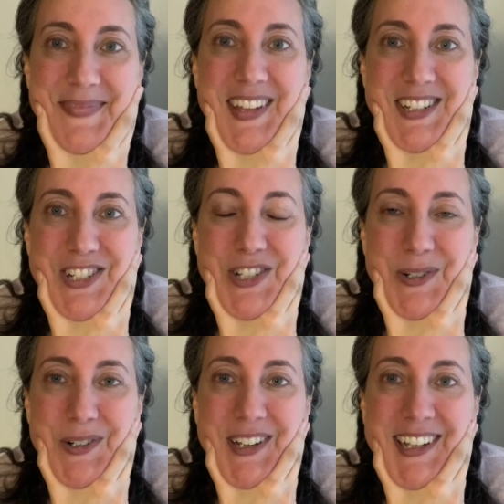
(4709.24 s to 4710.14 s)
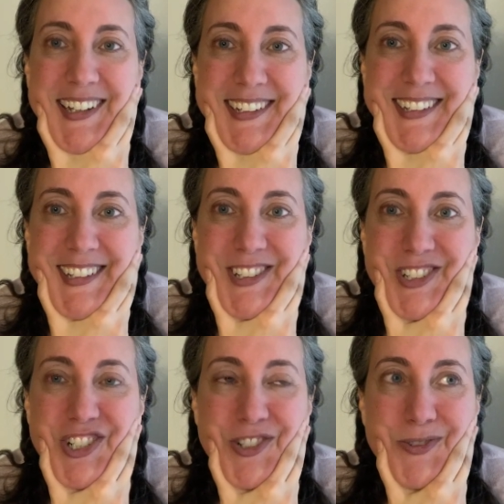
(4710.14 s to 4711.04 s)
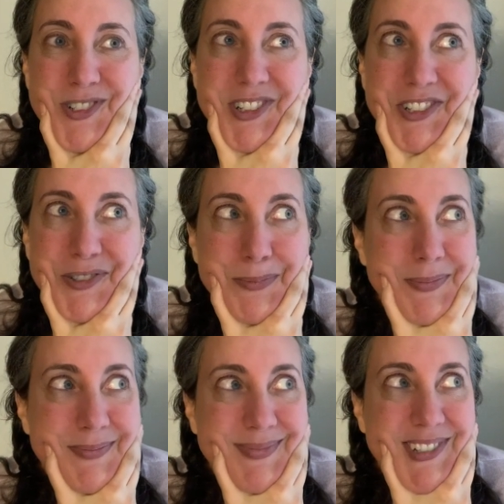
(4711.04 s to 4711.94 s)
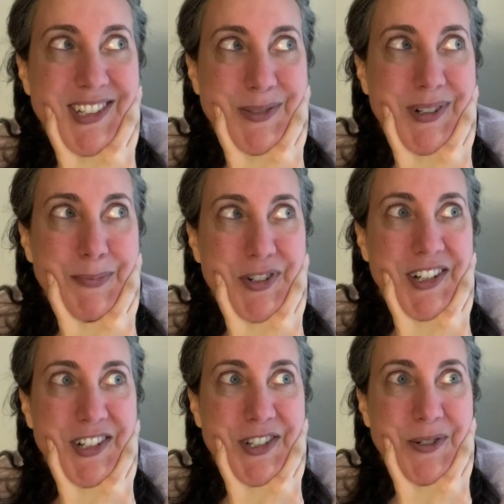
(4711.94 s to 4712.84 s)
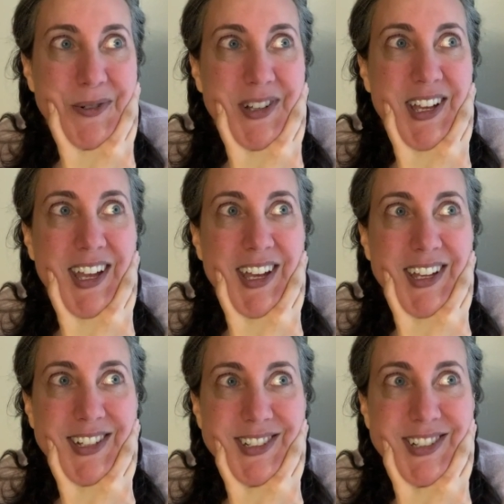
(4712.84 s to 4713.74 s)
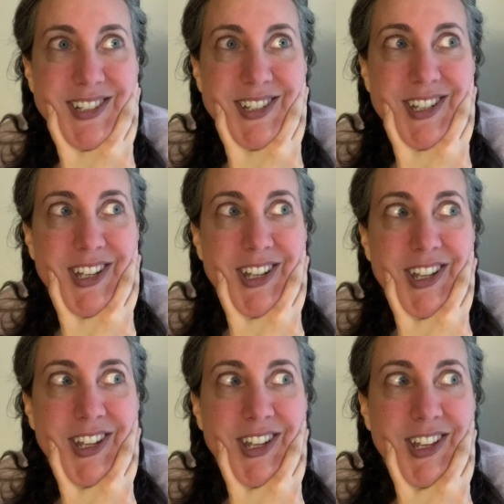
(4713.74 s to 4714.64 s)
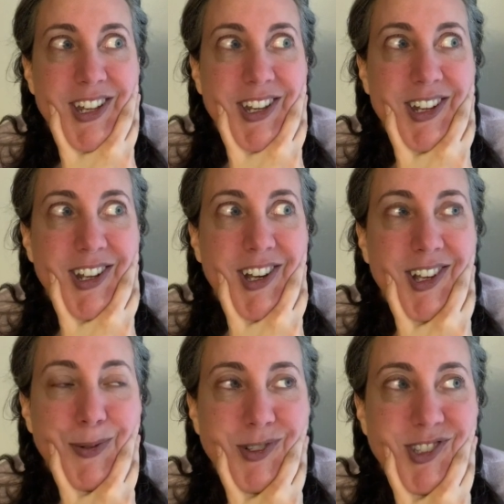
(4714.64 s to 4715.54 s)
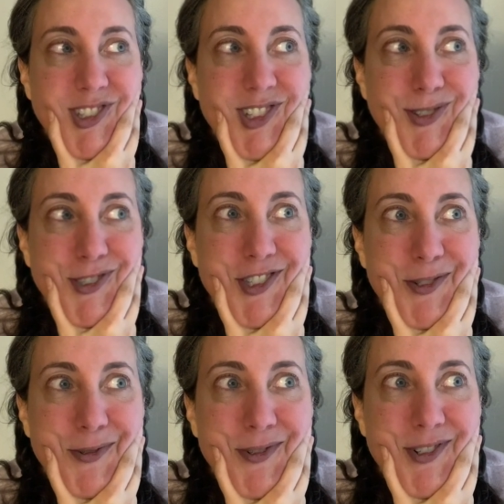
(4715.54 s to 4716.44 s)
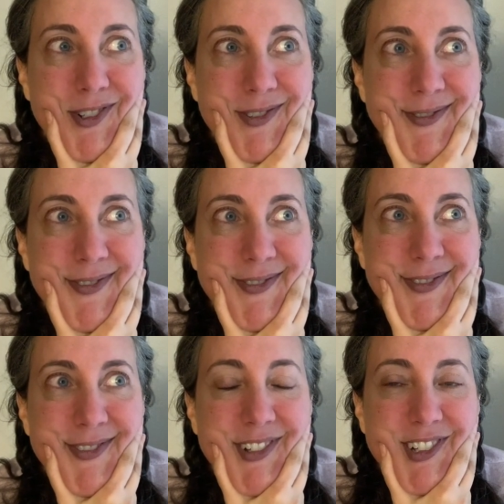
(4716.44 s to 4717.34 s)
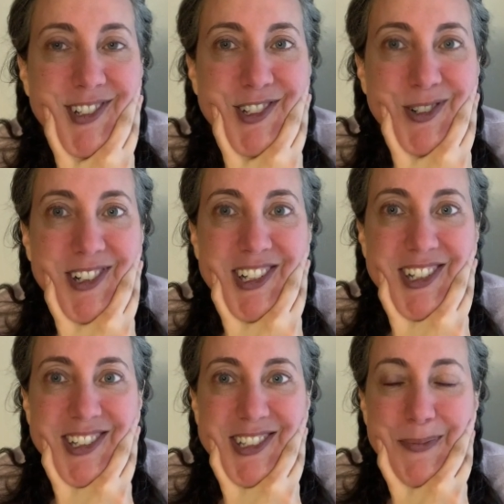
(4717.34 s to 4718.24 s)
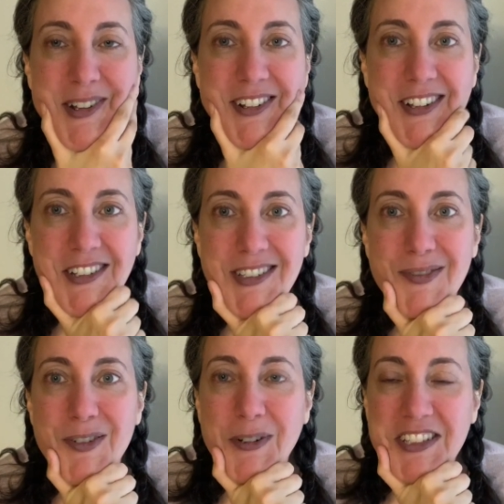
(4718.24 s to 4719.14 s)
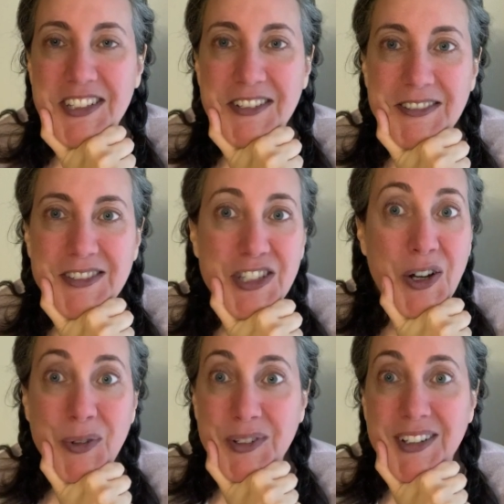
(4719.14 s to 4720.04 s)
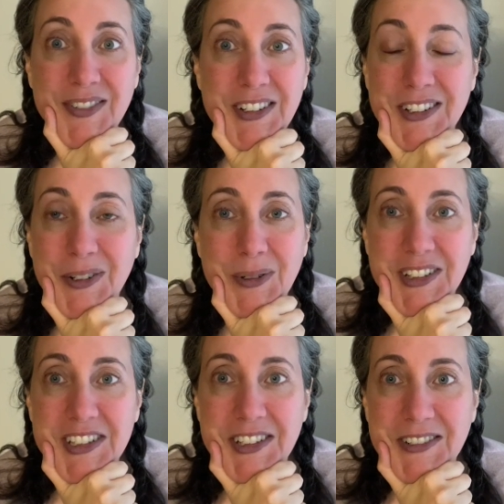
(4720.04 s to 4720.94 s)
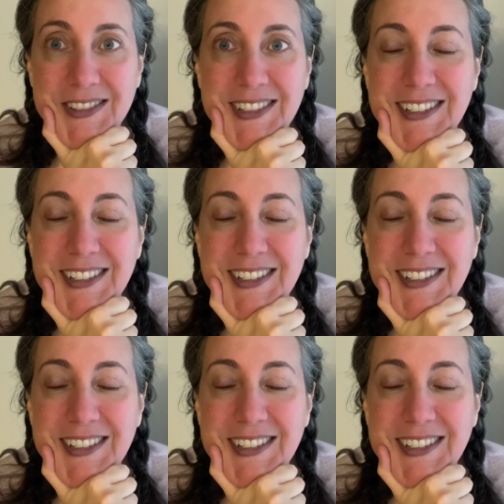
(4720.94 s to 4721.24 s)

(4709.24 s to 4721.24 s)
Enjoy your June gloom. That's what I'm trying to do. And I will see you soon. Join some knit-alongs if you want to. Don't if you don't want to.